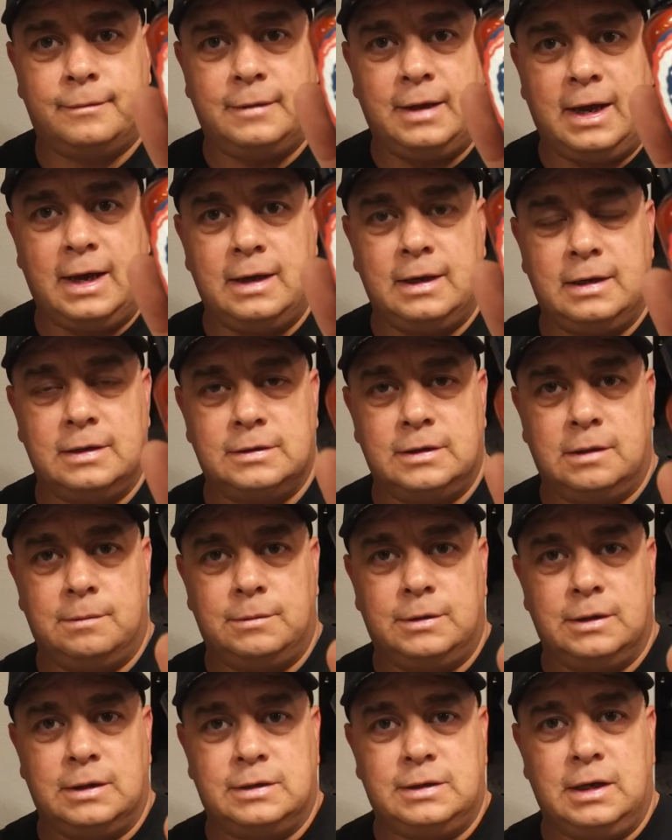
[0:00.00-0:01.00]
That is him
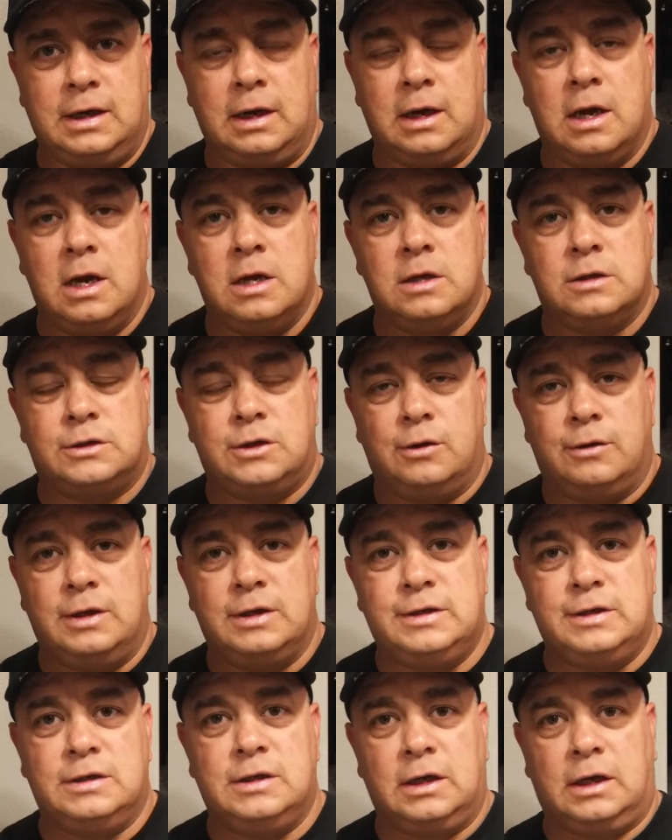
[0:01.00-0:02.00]
to the T. So
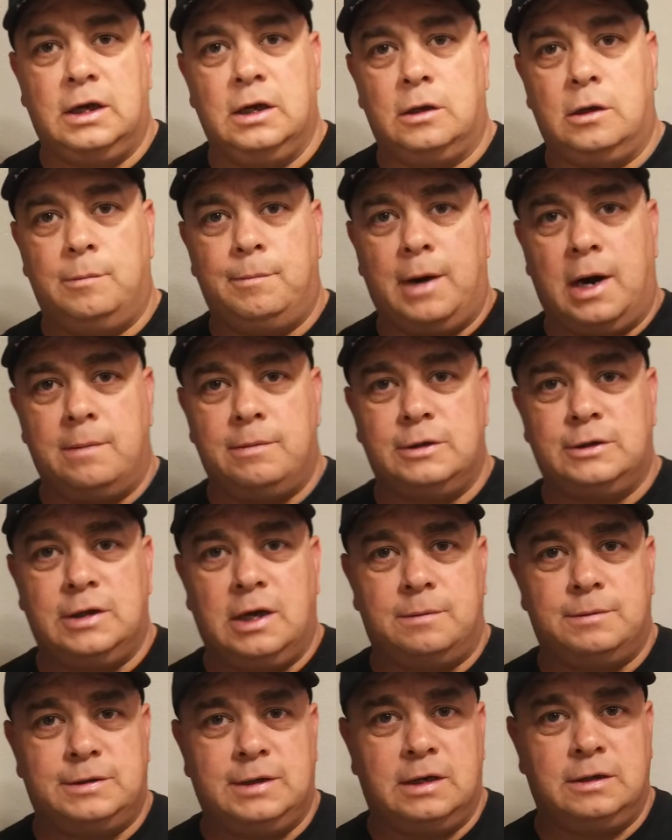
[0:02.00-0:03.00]
this is a killer
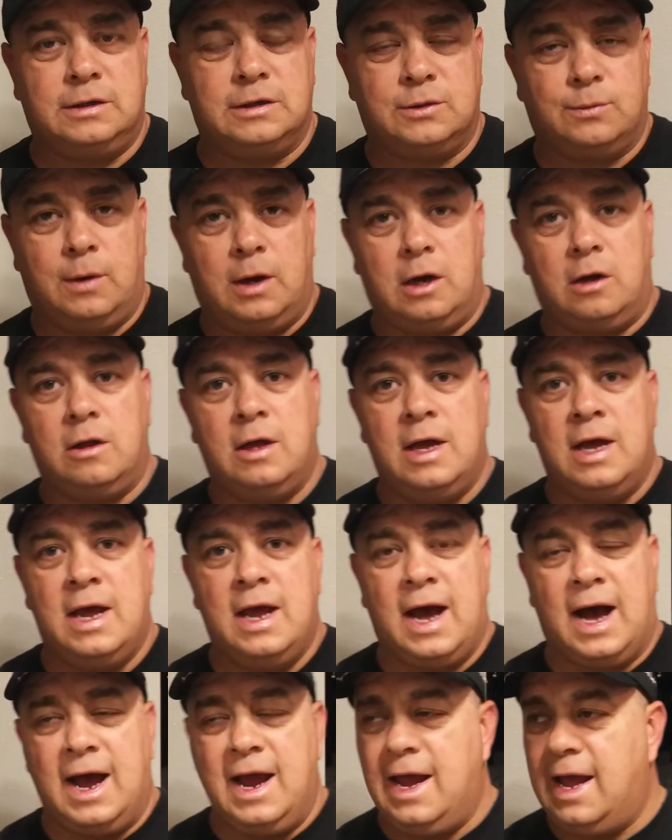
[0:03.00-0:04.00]
barbershop scent as well.
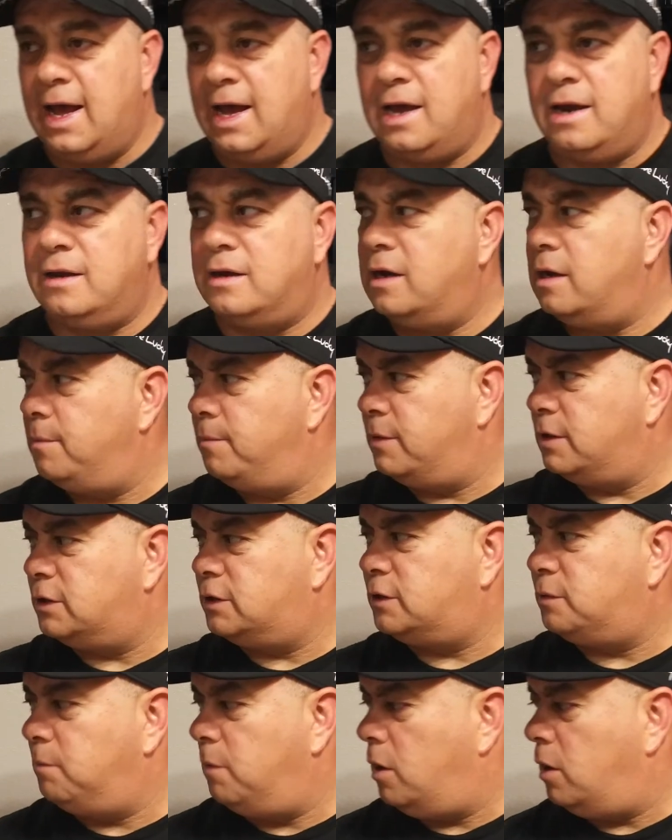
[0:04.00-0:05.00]
I had the
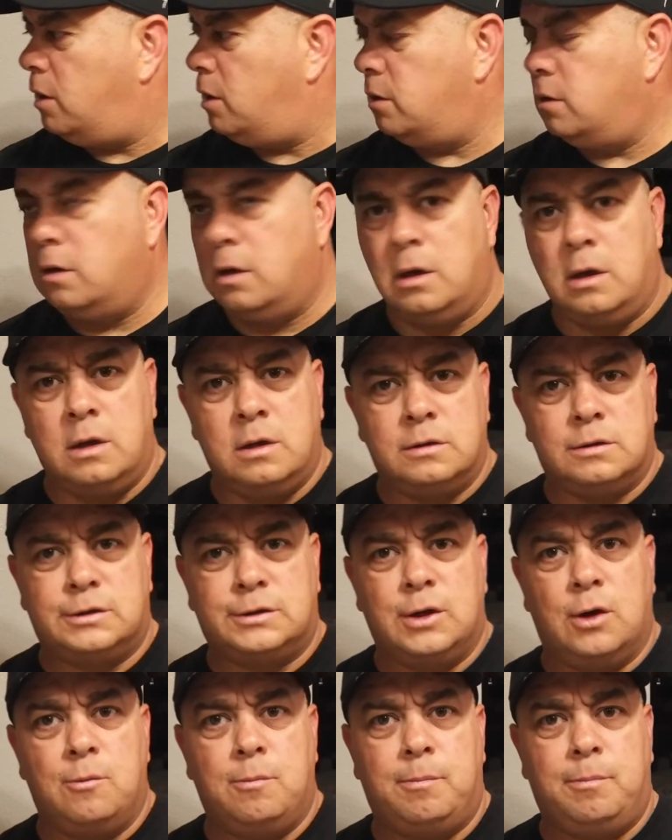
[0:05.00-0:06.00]
small
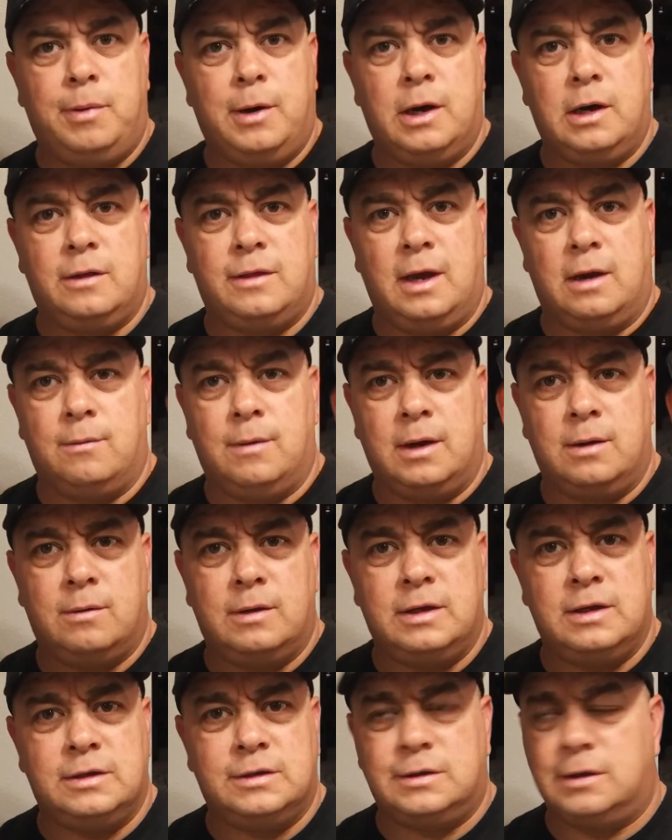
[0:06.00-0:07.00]
soap puck that went
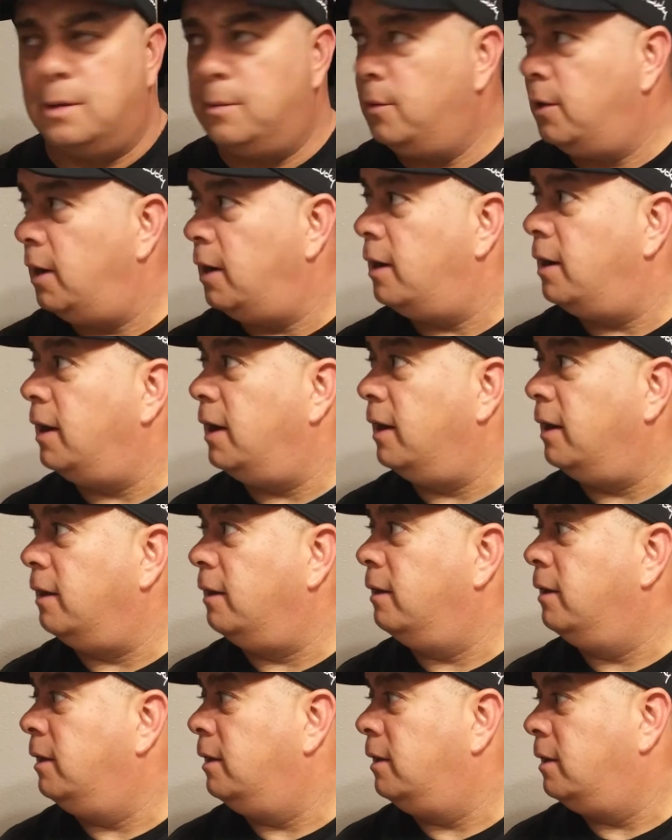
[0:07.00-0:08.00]
with this somewhere,
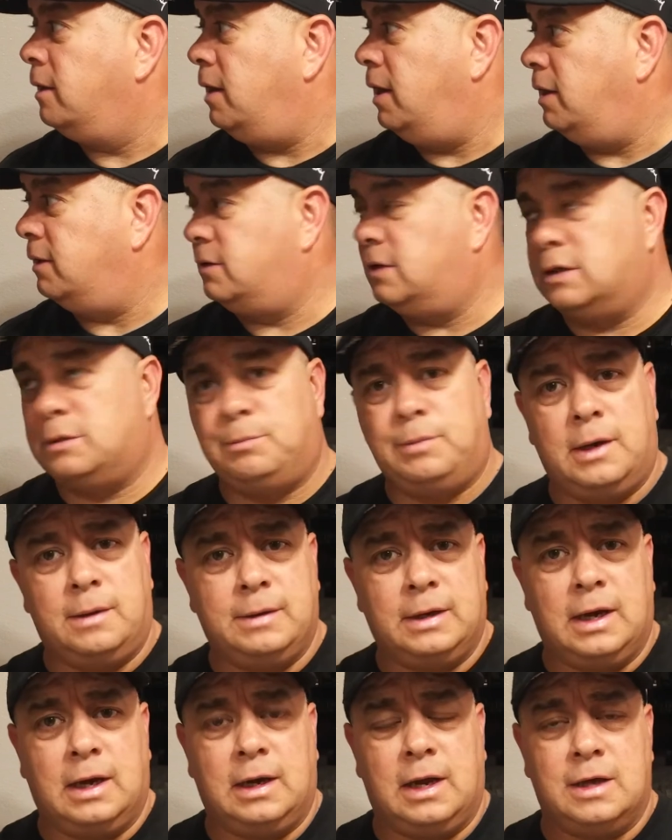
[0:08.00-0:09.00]
and it just
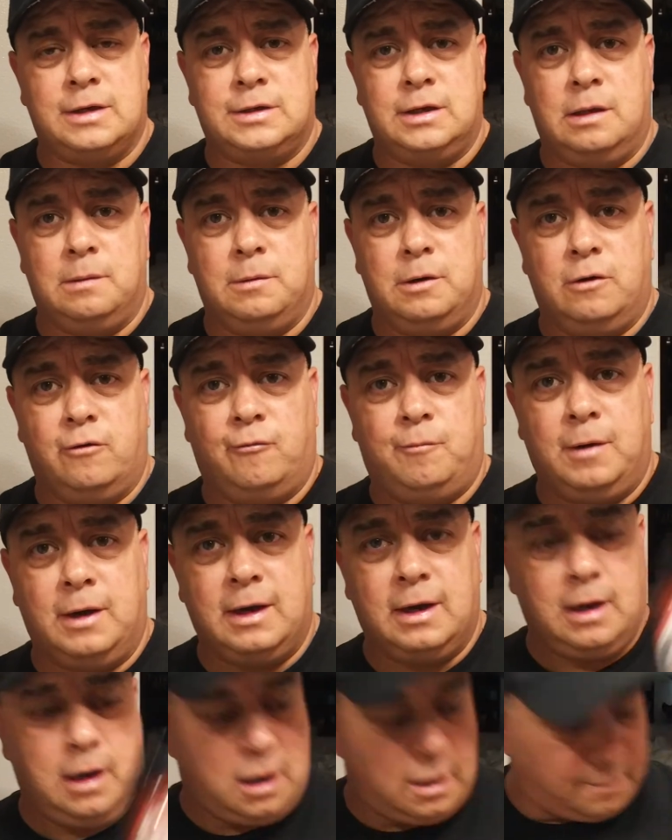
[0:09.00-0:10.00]
probably got lost in the move.
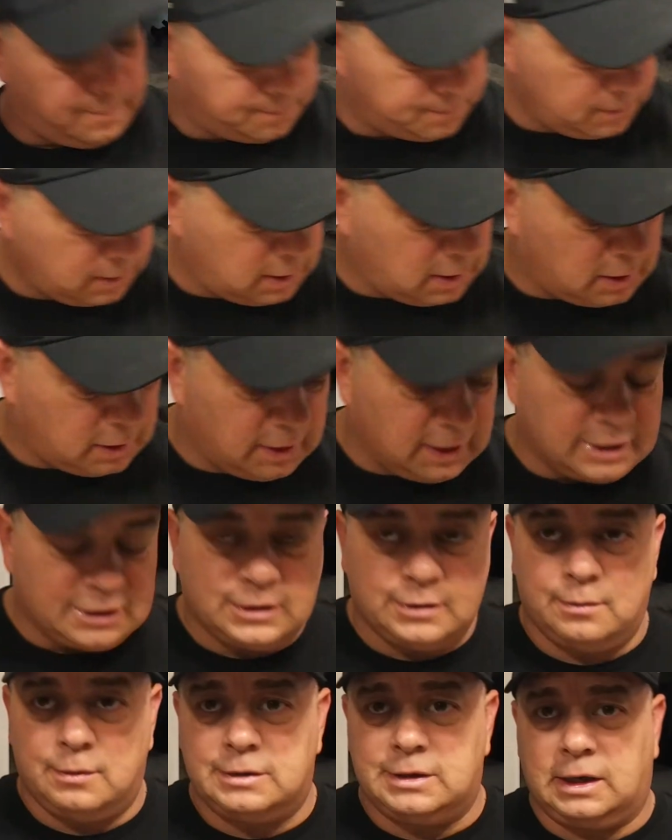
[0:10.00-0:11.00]
But
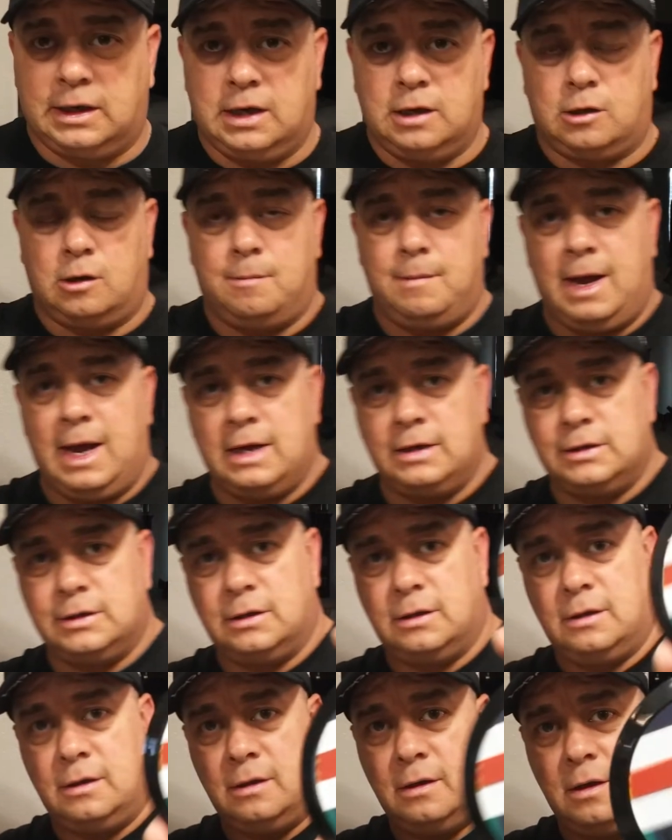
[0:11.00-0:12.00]
this was a killer match.
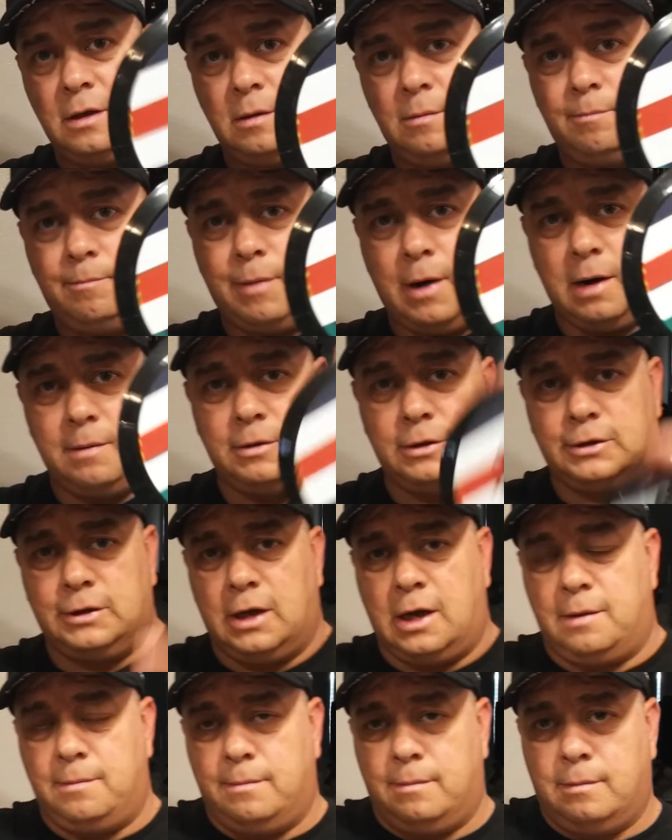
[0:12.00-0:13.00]

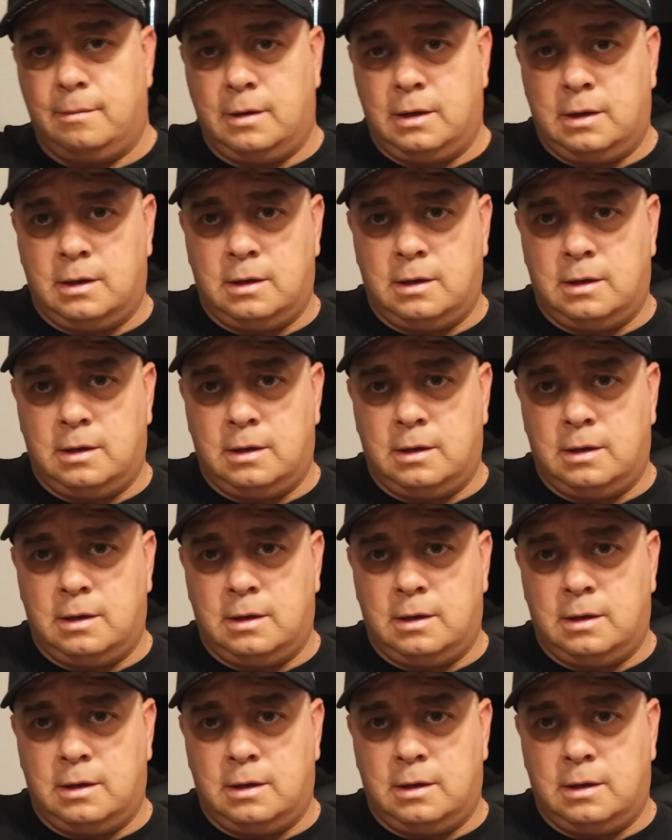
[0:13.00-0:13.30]
Barbershop.